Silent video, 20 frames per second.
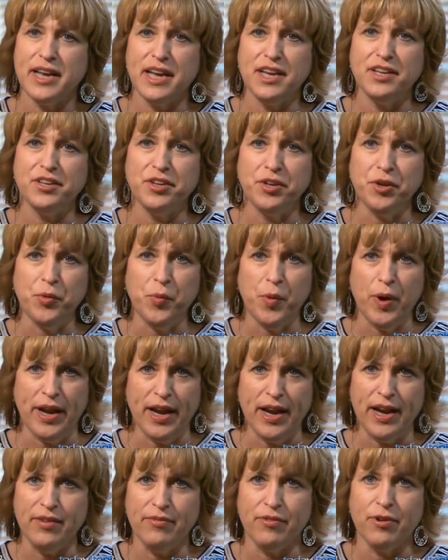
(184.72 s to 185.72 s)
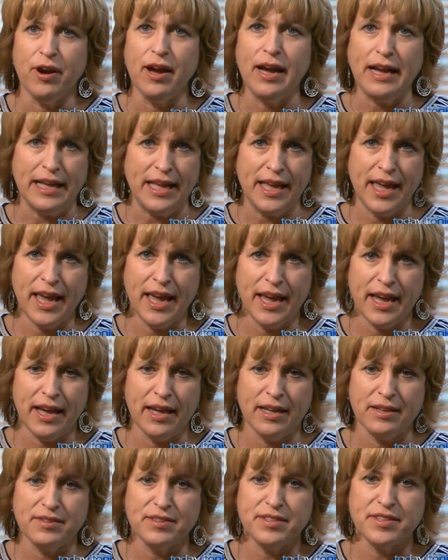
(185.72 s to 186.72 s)
I need to do whatever I
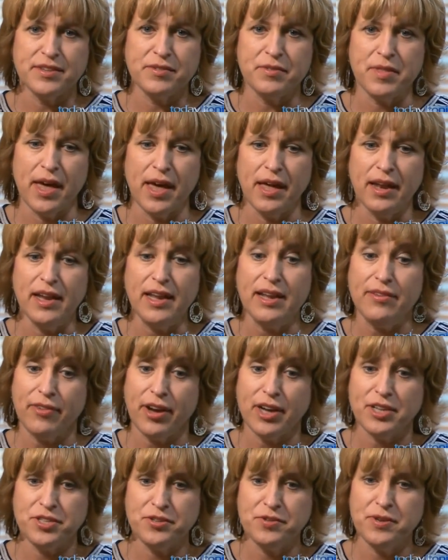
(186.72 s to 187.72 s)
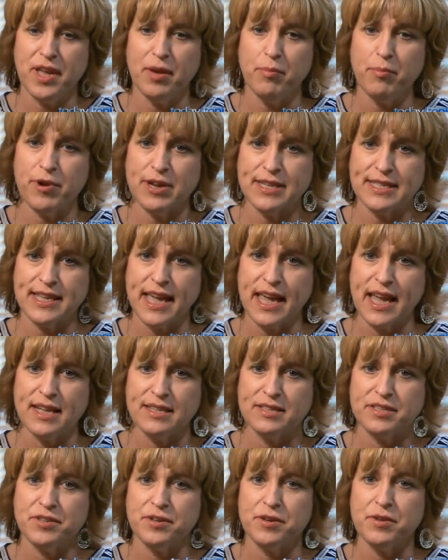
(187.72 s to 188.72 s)
can so that if I do get breast
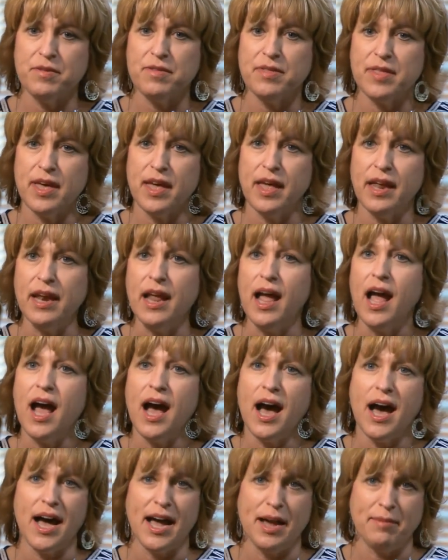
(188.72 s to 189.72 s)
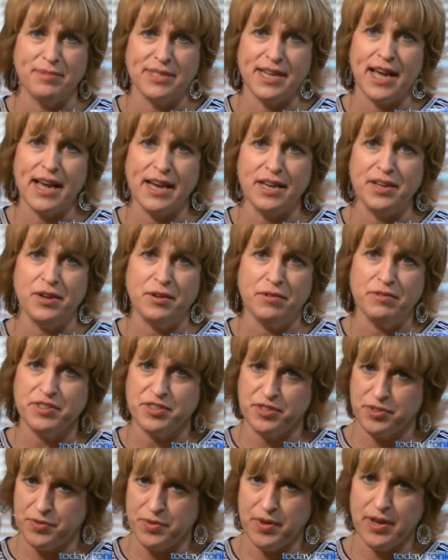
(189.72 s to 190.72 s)
cancer, that I'm
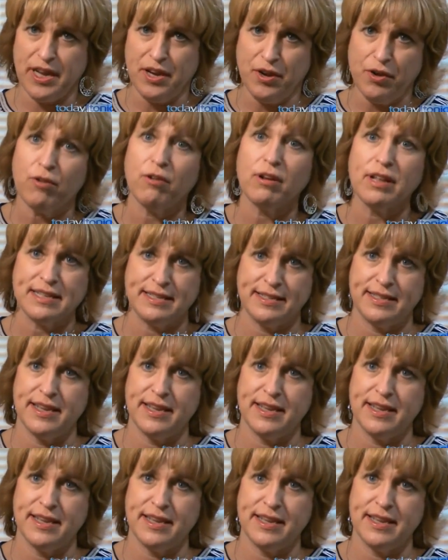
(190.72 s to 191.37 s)
diagnosed in early